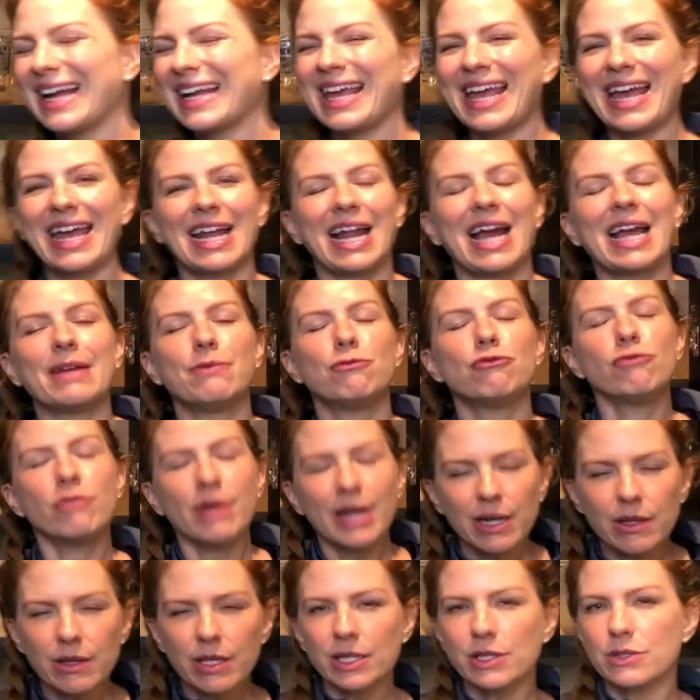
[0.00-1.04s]
Again, I
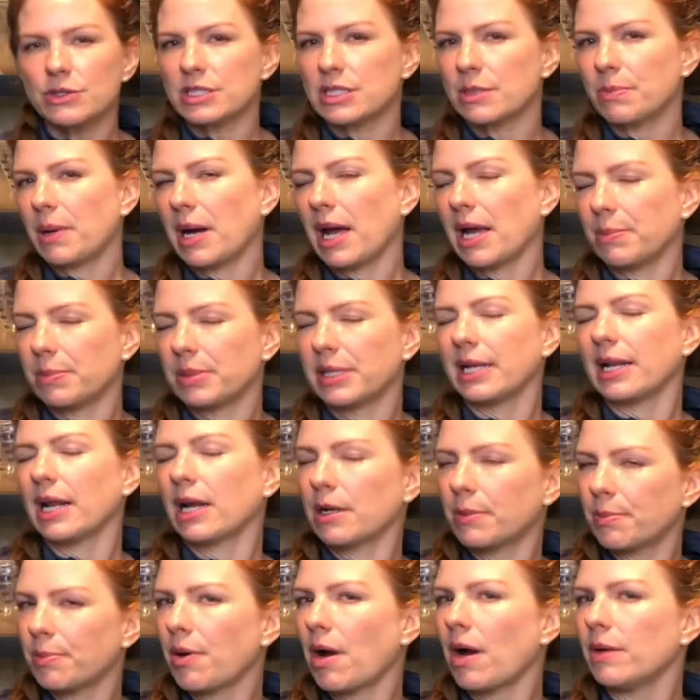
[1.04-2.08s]
rarely use the pie plate. I
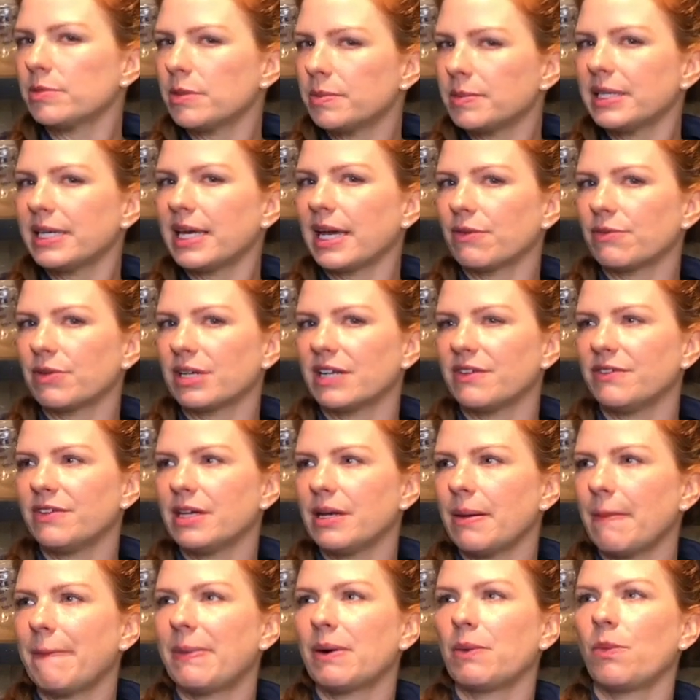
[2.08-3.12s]
could probably get rid of
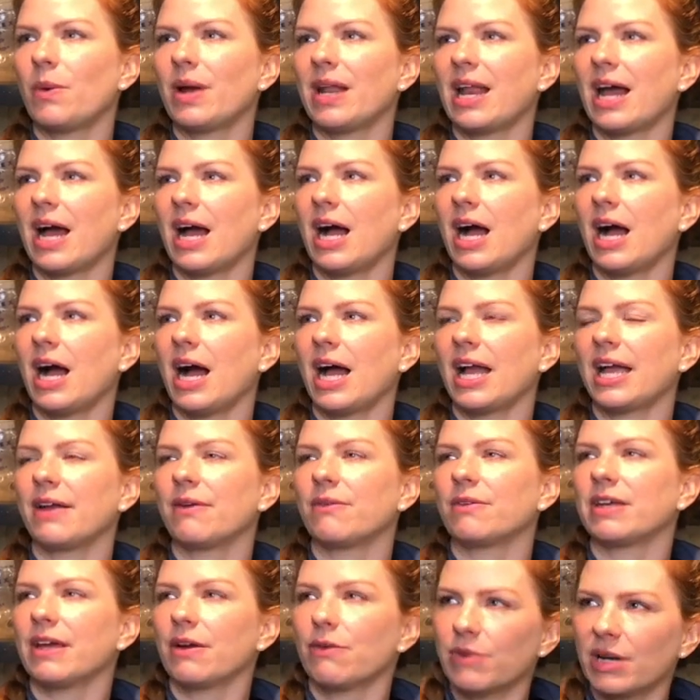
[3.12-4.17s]
it, but when I
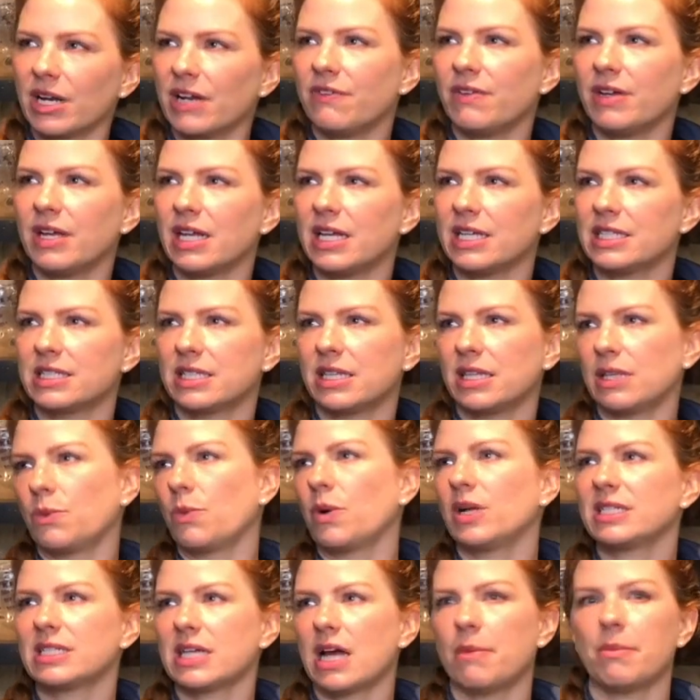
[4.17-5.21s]
get rid of it is the
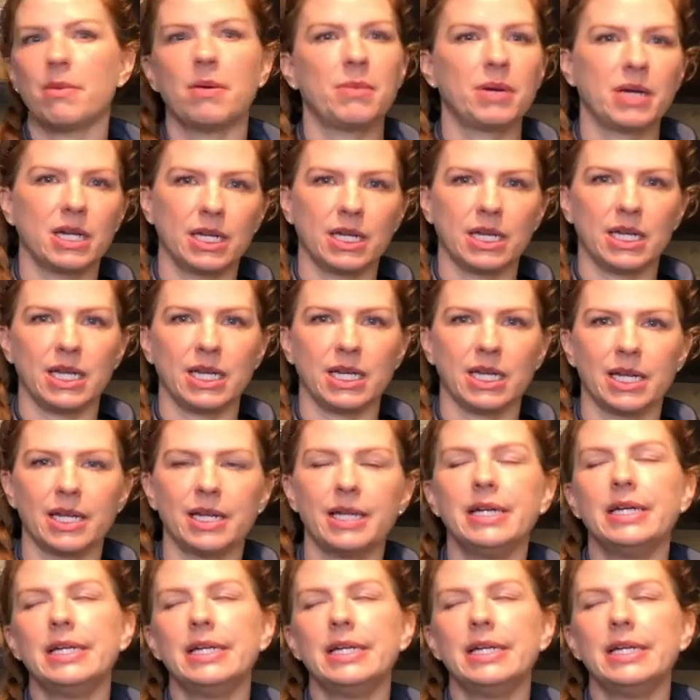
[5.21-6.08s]
one time I'm going to need it.